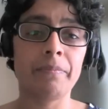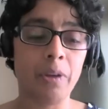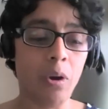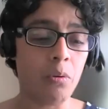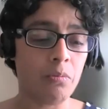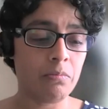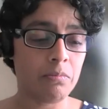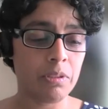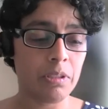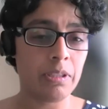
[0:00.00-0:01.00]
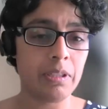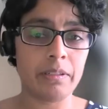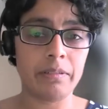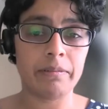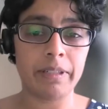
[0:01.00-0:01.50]
Oh,
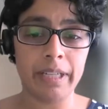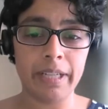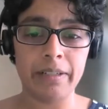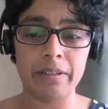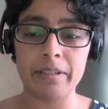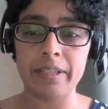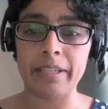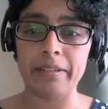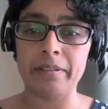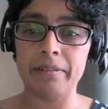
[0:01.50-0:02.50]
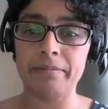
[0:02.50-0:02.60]
hang on a second.